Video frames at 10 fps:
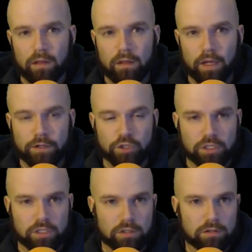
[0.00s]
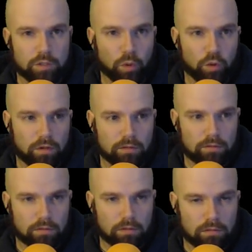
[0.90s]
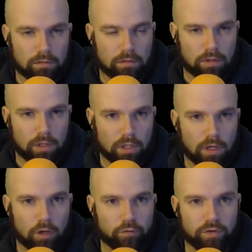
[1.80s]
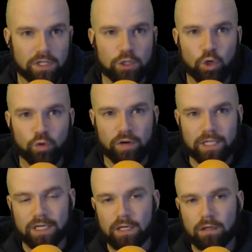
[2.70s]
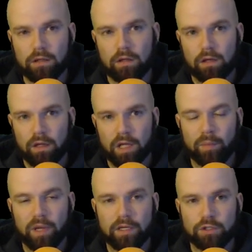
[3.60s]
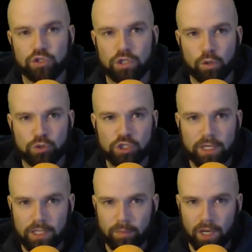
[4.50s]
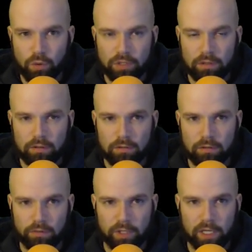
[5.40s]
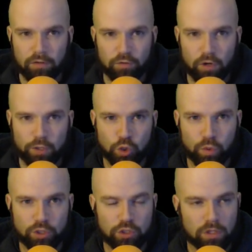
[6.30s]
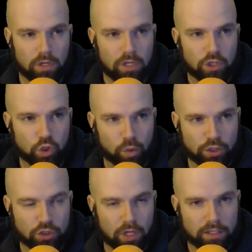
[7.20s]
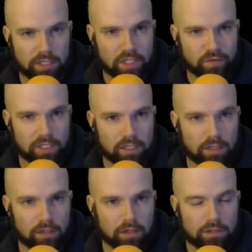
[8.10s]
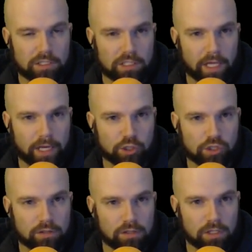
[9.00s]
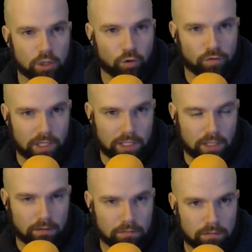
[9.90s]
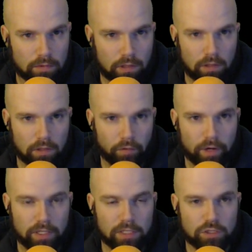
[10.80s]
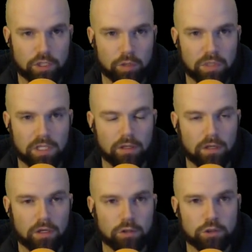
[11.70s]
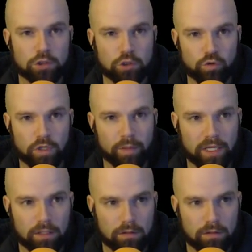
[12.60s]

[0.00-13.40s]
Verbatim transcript: I just spoke uh, of Ego Viking. Um, I need you to go check him out, okay? If you're on Twitch, twitch dot t v slash Ego Viking. All right, he's going to be streaming